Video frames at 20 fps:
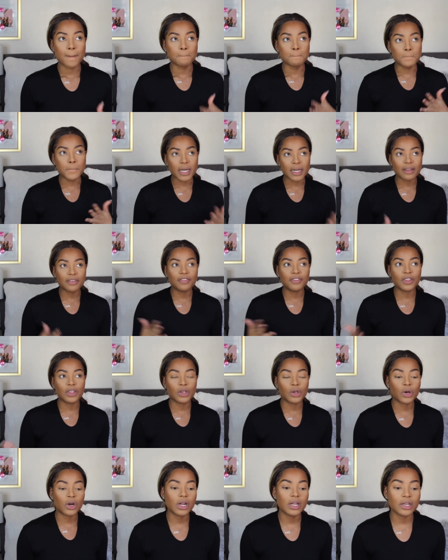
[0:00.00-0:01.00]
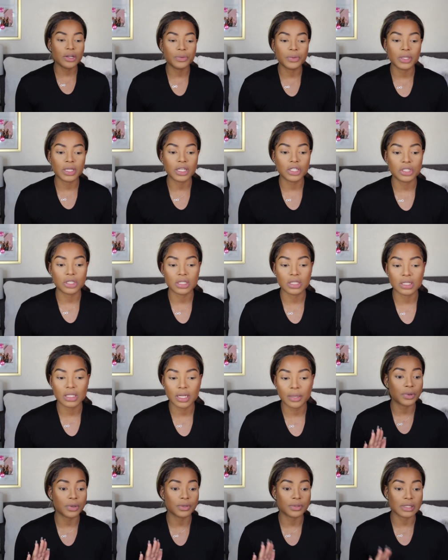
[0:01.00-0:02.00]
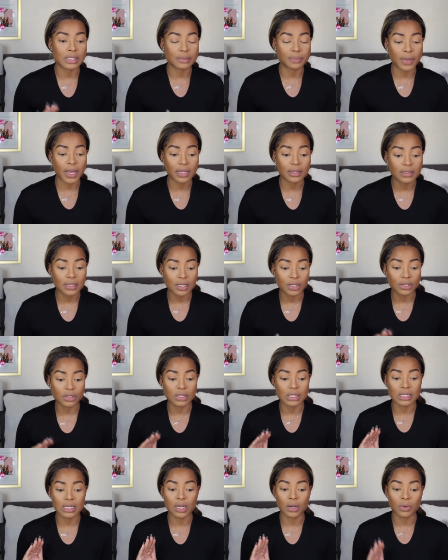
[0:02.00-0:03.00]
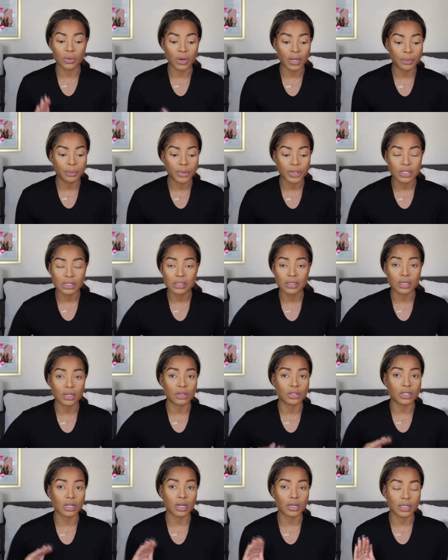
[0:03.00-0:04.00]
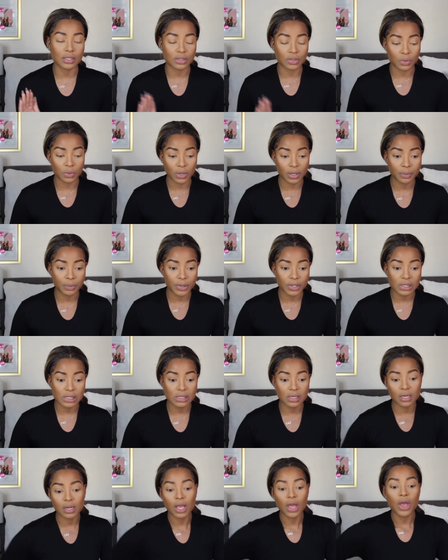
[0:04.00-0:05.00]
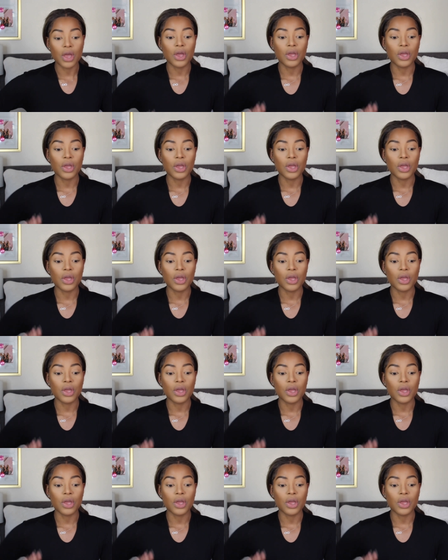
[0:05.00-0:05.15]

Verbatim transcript: But if you are in a relationship, you're respected, you're seeing one person, you're talking to one person,